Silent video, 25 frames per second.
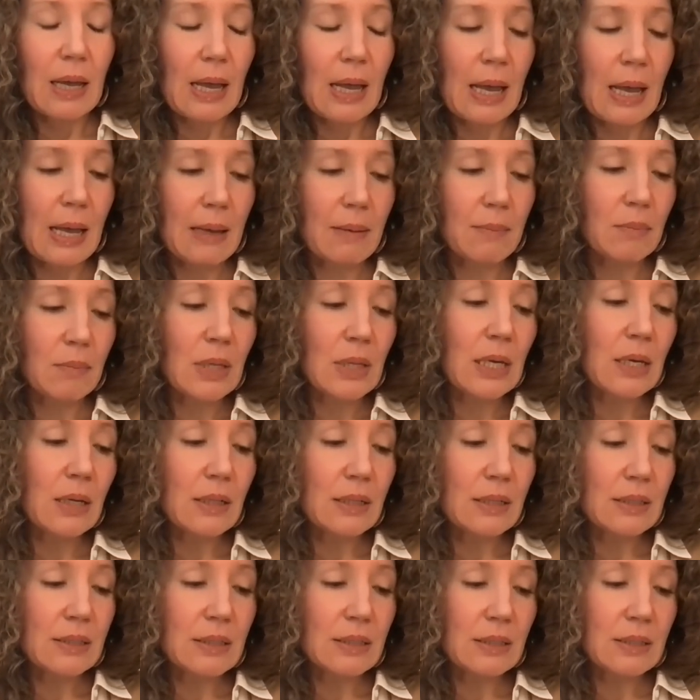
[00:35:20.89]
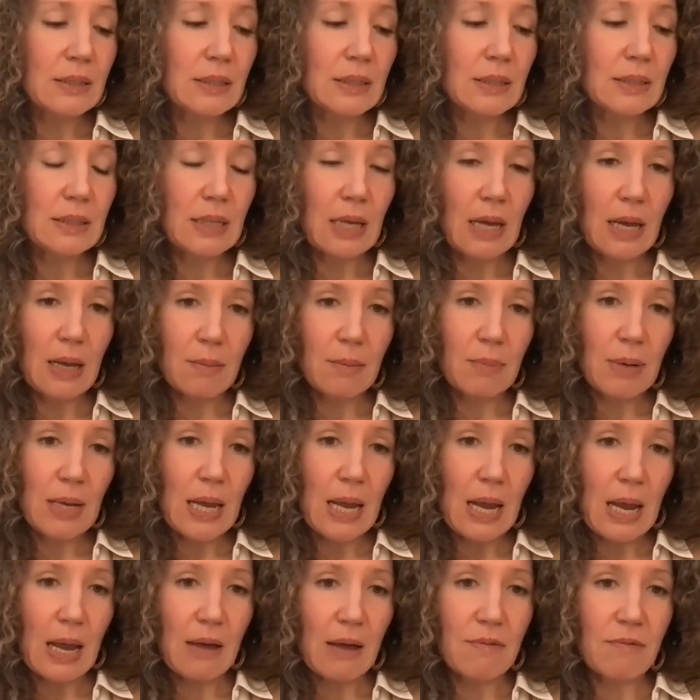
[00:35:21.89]
legal assistance on
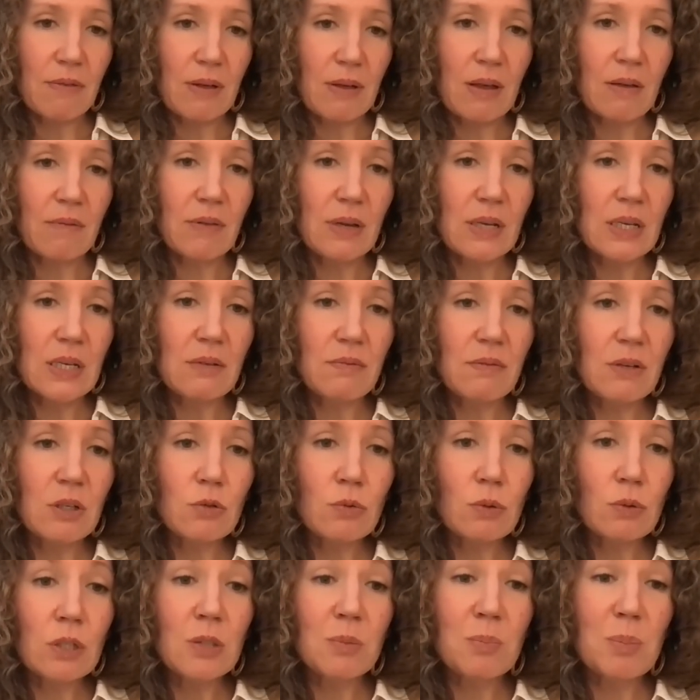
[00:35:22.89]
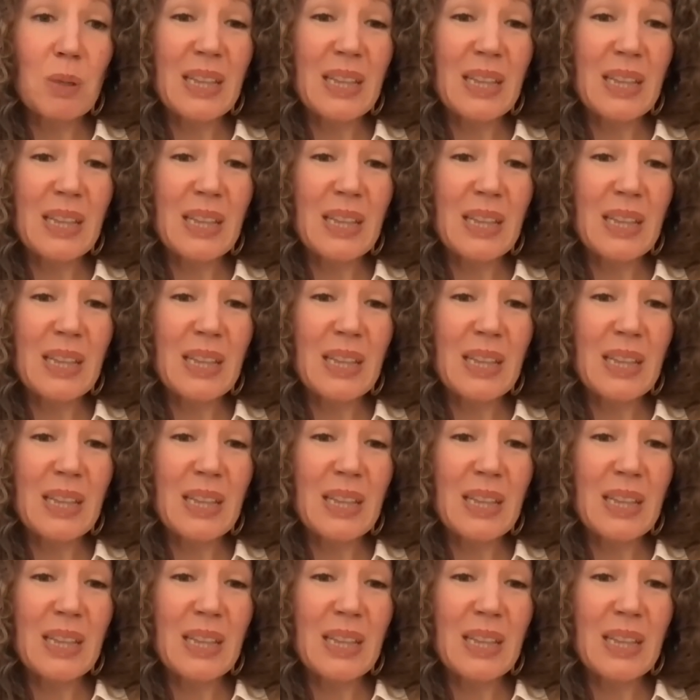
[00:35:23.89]
behalf of individuals,